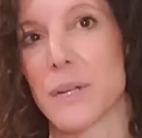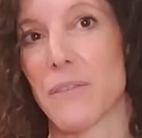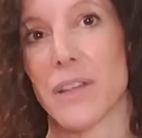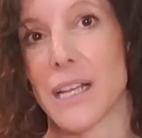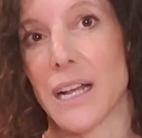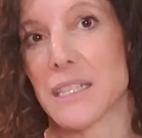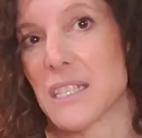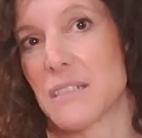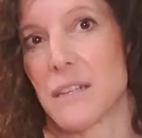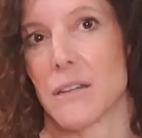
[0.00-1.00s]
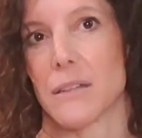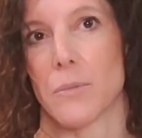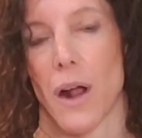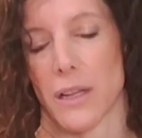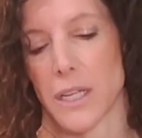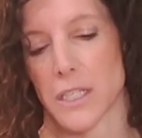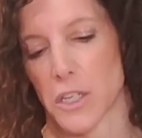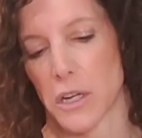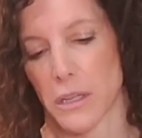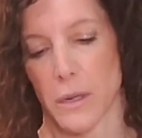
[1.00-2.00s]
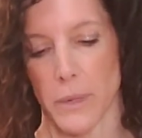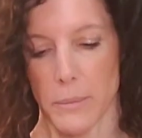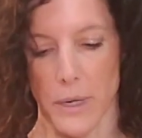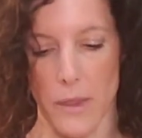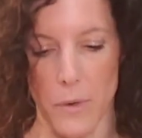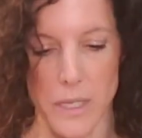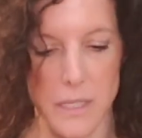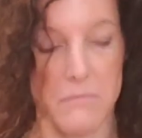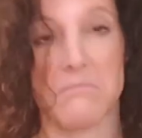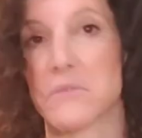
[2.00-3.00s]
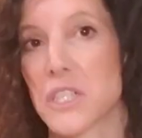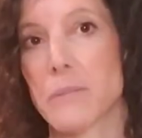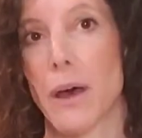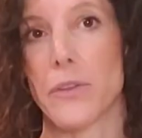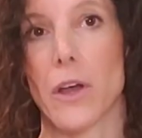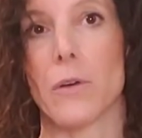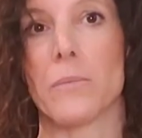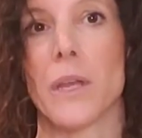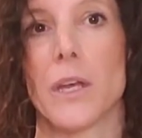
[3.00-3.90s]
But everything else is, you know, the broccoli needs to cook a little bit, but otherwise, just about the dough.